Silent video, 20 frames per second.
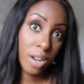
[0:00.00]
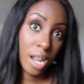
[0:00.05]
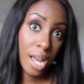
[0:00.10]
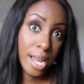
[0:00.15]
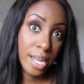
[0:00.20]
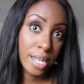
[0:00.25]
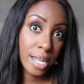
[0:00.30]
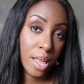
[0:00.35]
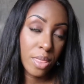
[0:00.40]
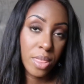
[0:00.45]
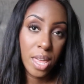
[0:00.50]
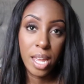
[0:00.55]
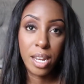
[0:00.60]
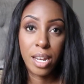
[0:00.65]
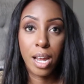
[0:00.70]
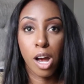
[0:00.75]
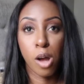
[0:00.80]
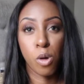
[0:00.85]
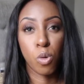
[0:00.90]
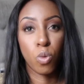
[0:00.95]
like, then
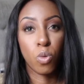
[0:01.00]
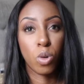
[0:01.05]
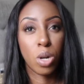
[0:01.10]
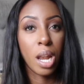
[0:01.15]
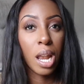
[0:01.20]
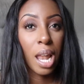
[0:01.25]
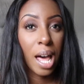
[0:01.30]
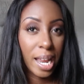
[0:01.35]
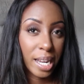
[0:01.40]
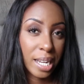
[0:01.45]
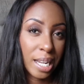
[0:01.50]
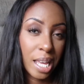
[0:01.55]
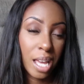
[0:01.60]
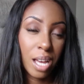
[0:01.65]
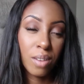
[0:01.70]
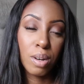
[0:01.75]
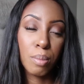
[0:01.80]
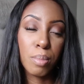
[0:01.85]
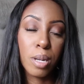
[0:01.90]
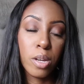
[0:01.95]
I will likely
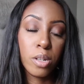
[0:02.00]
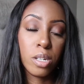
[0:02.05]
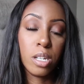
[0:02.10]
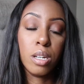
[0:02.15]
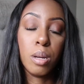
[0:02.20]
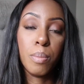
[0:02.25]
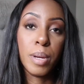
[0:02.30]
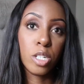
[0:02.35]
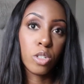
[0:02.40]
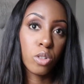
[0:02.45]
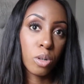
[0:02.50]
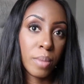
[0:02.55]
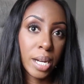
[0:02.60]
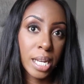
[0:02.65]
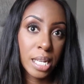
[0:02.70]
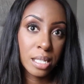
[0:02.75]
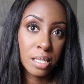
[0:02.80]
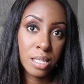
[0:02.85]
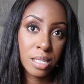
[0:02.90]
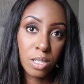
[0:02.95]
have uploaded a picture on my
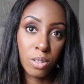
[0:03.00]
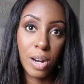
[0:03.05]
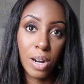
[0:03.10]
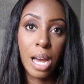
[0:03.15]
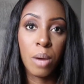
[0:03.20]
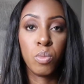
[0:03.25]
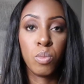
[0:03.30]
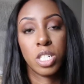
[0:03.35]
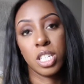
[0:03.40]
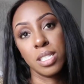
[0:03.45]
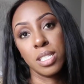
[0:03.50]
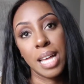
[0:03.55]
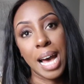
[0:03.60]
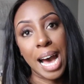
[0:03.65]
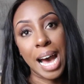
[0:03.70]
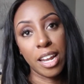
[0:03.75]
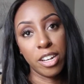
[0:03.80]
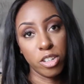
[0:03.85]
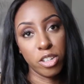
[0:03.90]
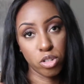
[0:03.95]
Instagram, which is
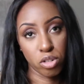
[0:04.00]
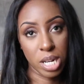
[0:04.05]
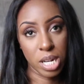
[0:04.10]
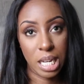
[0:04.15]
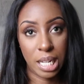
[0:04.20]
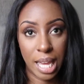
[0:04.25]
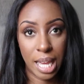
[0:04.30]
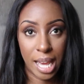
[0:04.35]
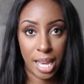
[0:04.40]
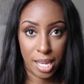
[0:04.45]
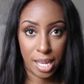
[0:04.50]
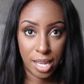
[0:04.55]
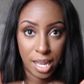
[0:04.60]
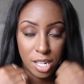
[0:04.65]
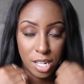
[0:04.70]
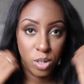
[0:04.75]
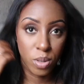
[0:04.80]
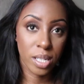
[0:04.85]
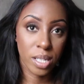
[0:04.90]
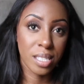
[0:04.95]
at NadreemK,
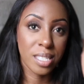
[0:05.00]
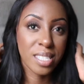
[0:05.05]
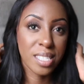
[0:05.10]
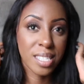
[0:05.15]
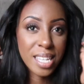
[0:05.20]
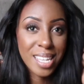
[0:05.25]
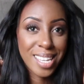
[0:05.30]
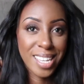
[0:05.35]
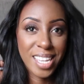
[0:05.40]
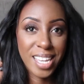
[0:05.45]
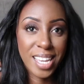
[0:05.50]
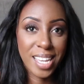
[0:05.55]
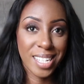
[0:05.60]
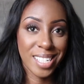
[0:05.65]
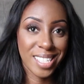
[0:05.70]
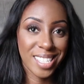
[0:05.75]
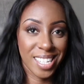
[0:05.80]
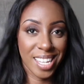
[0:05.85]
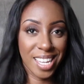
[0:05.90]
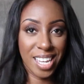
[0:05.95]
and you can see
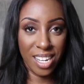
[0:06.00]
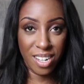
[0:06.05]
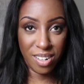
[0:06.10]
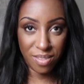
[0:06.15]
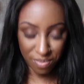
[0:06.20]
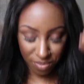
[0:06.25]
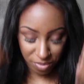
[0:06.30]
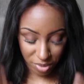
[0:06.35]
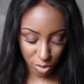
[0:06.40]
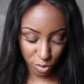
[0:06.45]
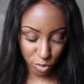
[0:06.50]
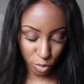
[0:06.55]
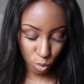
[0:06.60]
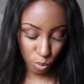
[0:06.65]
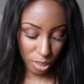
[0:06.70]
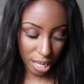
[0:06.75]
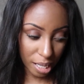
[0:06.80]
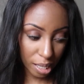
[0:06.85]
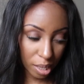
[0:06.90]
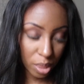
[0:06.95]
it in full
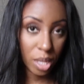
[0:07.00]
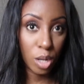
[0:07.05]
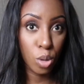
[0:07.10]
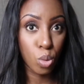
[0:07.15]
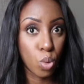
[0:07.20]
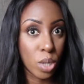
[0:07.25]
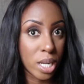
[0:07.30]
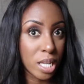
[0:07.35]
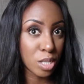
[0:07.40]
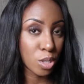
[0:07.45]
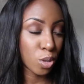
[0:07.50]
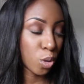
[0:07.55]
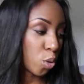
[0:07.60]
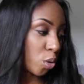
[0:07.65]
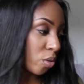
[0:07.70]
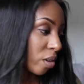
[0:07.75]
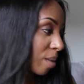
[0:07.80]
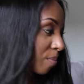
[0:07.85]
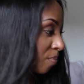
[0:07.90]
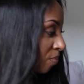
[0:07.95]
length and all its
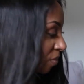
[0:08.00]
glory.